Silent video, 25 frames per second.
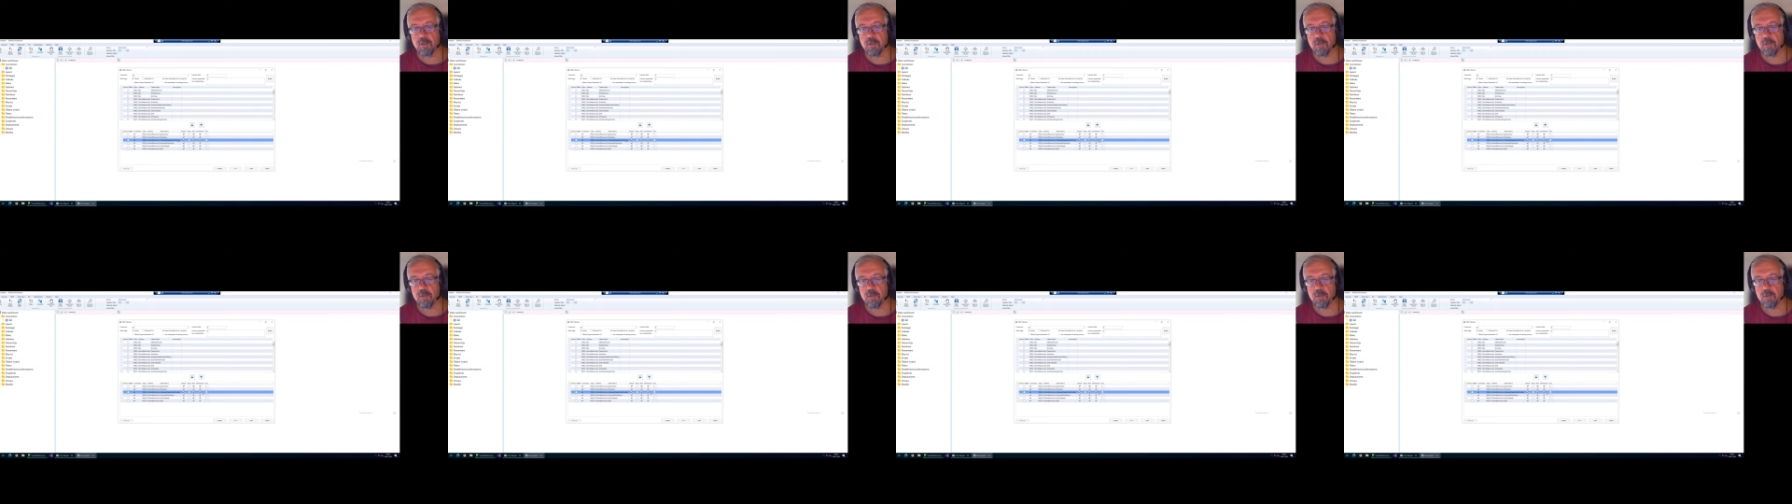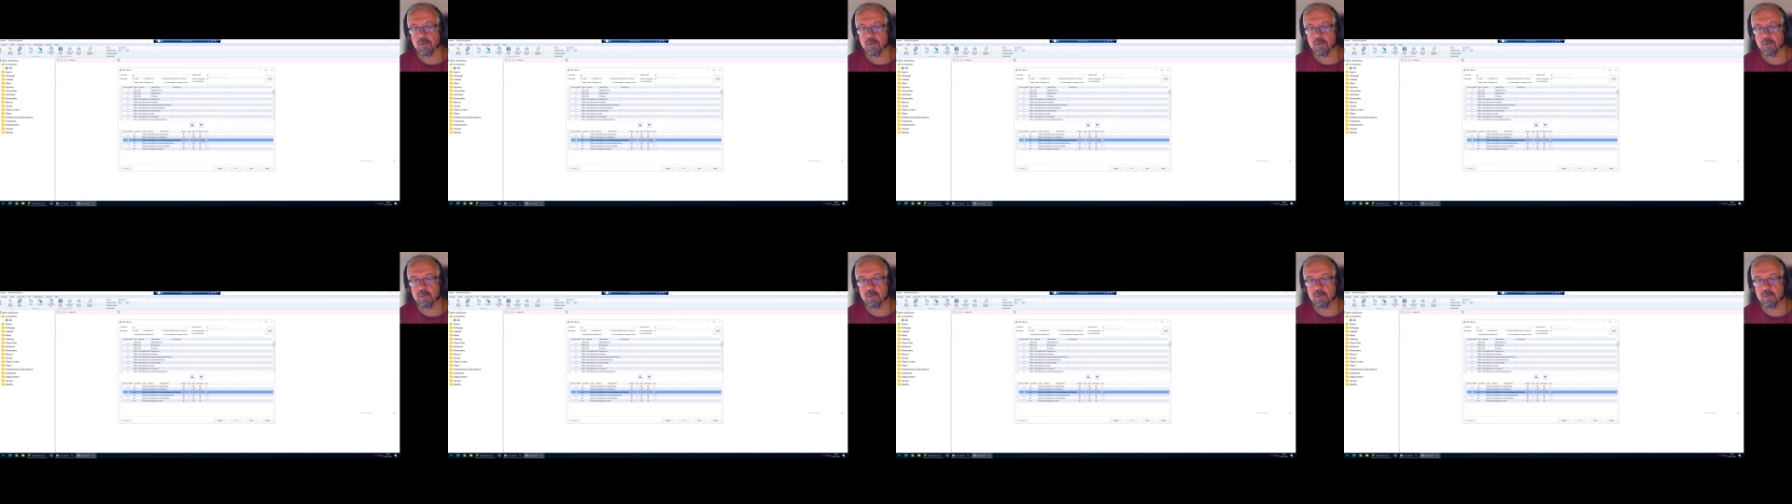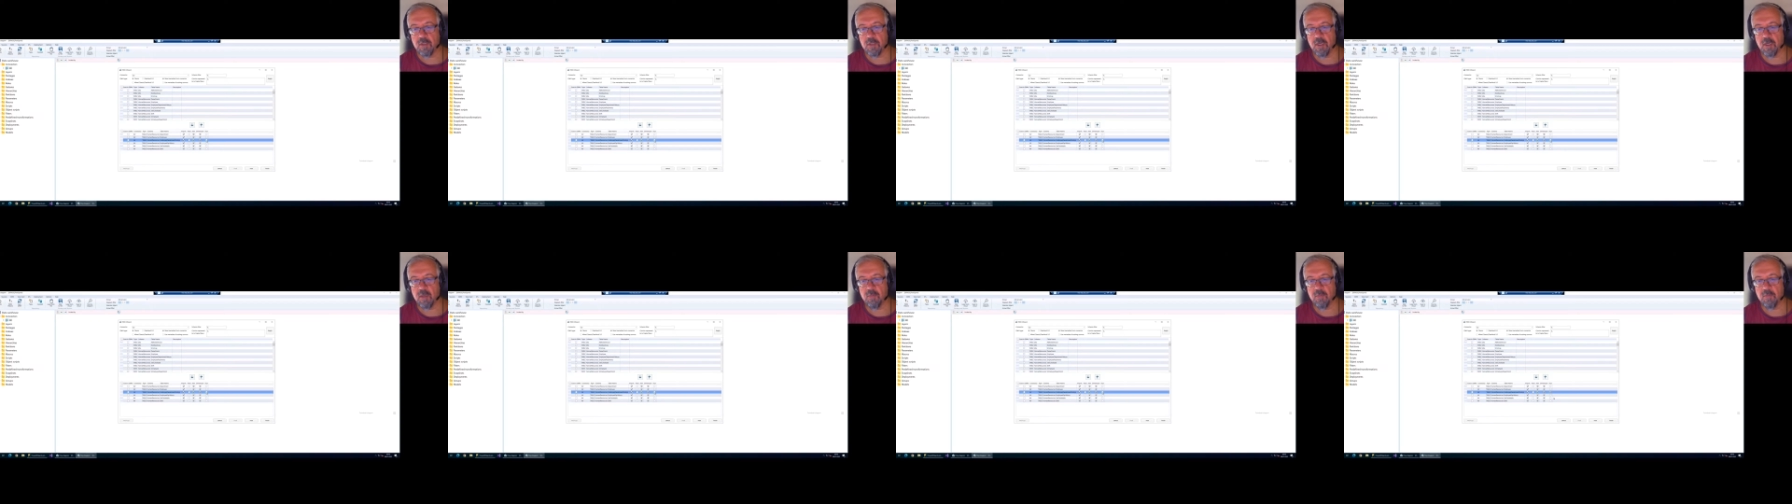and
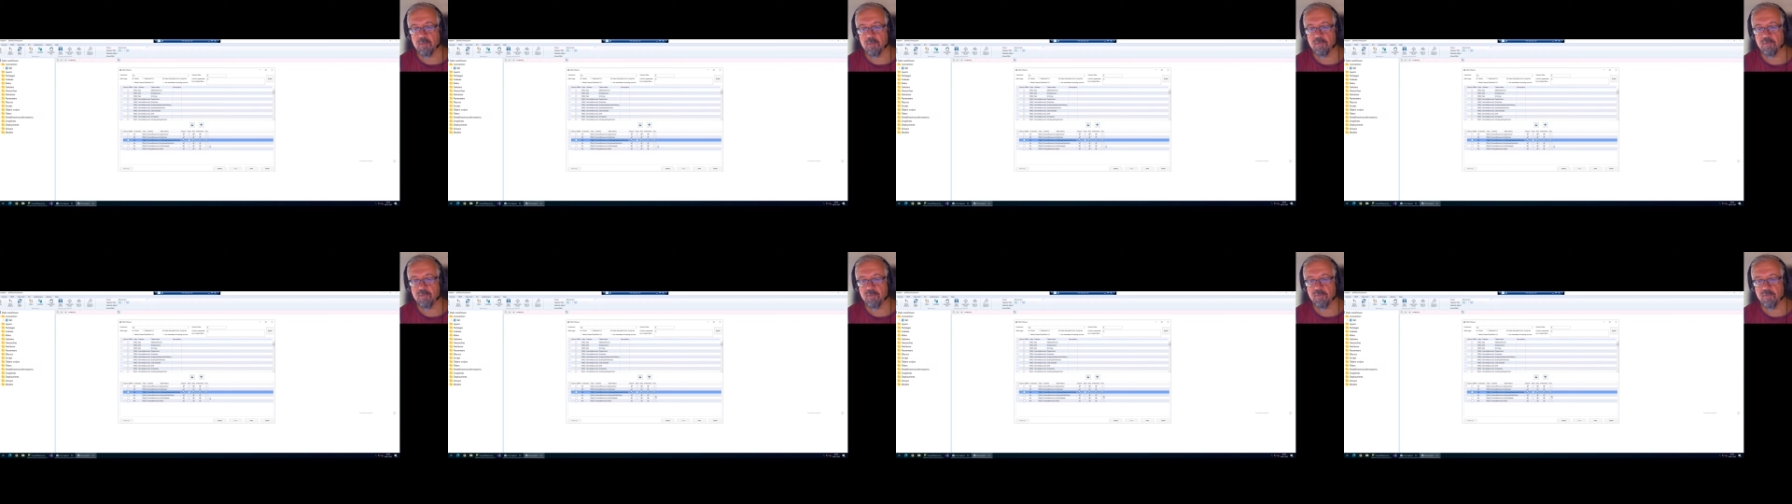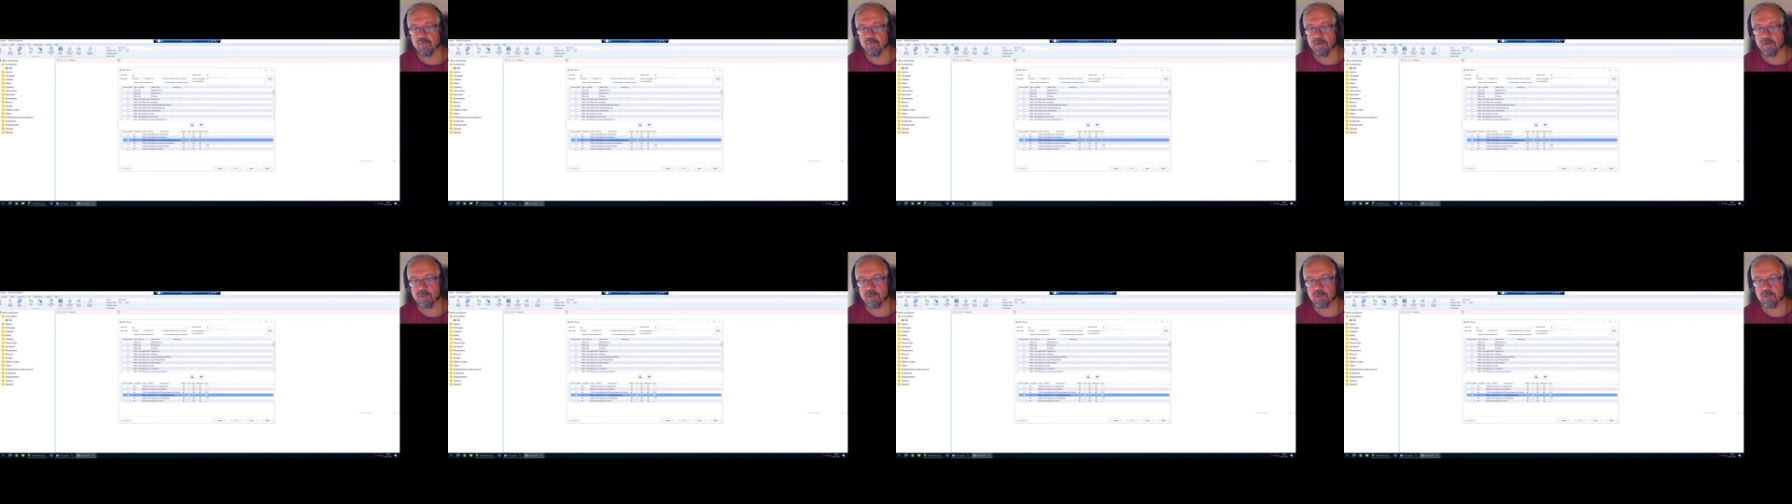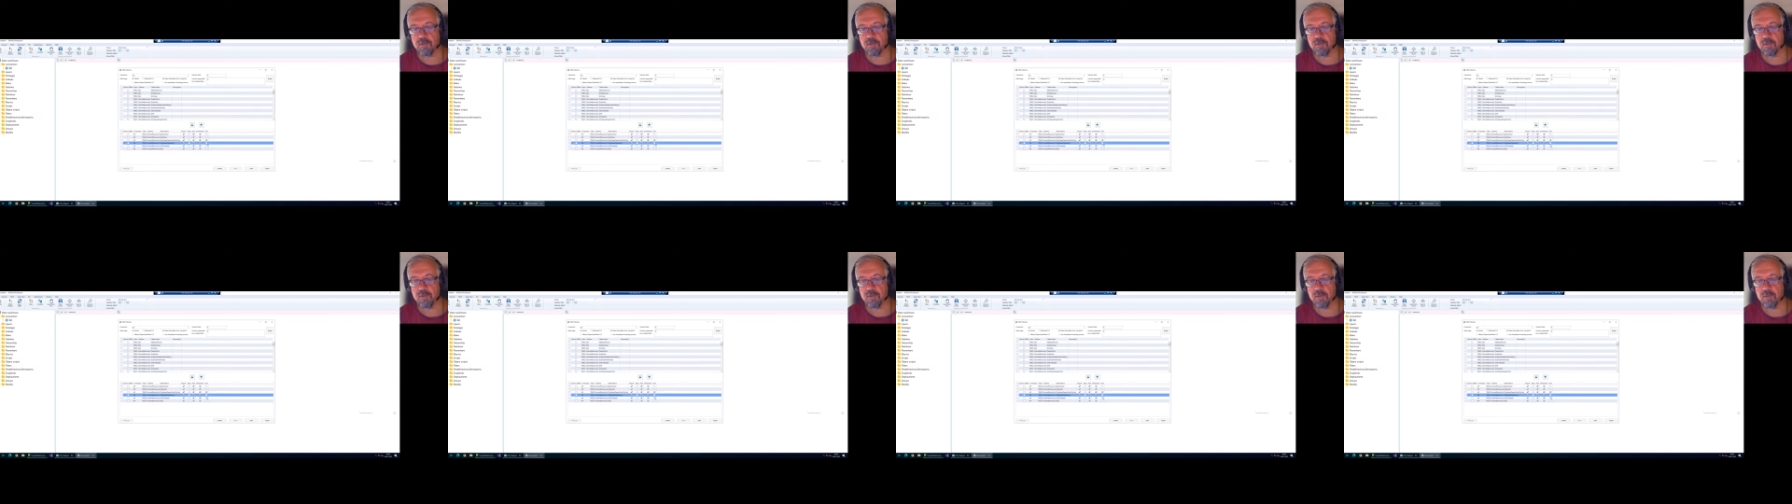some
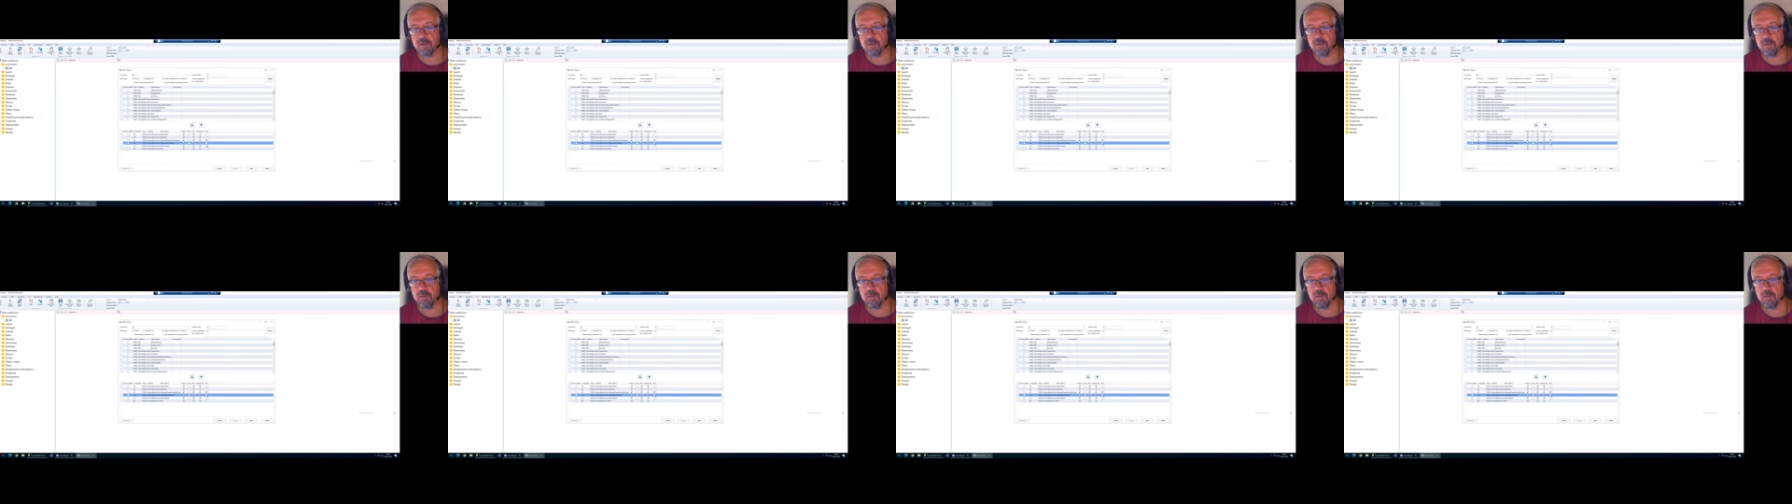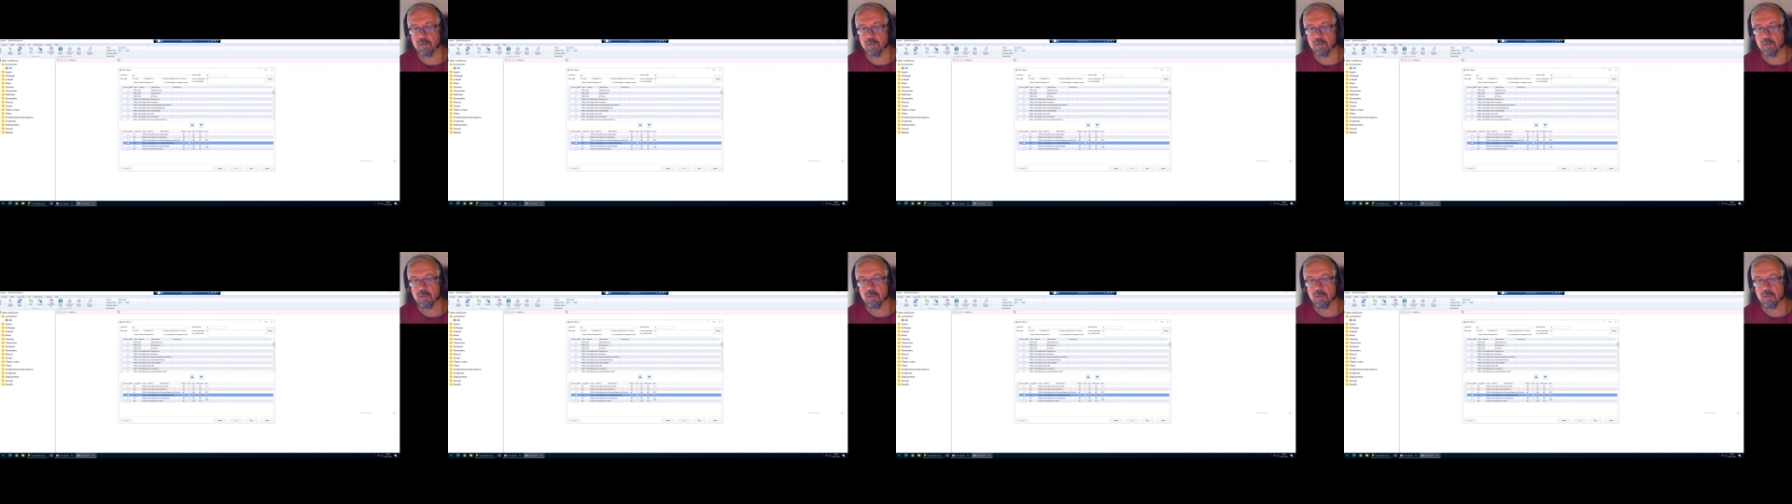facts